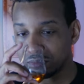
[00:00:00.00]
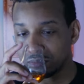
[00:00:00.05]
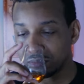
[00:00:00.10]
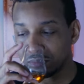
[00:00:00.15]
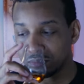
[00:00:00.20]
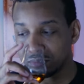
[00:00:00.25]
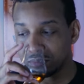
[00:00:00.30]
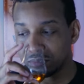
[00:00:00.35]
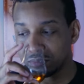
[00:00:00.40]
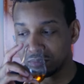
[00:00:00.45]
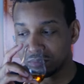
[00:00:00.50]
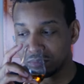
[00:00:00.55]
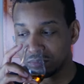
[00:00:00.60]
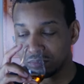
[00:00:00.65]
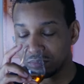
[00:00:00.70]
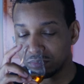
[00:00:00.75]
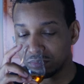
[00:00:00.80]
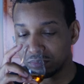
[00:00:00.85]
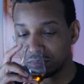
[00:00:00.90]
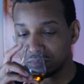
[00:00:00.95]

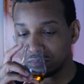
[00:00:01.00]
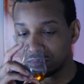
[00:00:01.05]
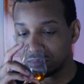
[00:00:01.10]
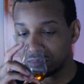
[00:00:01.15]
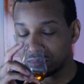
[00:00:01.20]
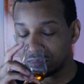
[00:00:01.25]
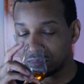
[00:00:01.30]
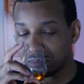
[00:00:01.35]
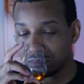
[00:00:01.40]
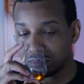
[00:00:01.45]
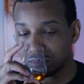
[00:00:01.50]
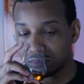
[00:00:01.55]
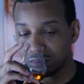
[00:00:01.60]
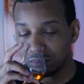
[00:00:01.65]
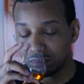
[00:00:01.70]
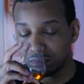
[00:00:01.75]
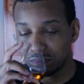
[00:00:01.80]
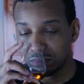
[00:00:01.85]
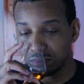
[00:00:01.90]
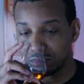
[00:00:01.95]

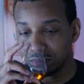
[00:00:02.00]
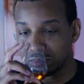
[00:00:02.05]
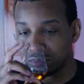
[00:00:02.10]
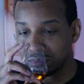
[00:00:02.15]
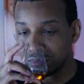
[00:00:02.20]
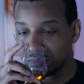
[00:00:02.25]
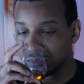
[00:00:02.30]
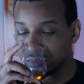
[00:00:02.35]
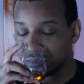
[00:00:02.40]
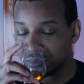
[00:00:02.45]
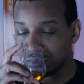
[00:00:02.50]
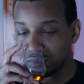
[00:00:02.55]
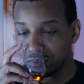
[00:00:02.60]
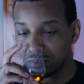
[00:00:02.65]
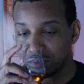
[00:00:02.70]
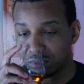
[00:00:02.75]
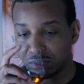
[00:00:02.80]
(silence)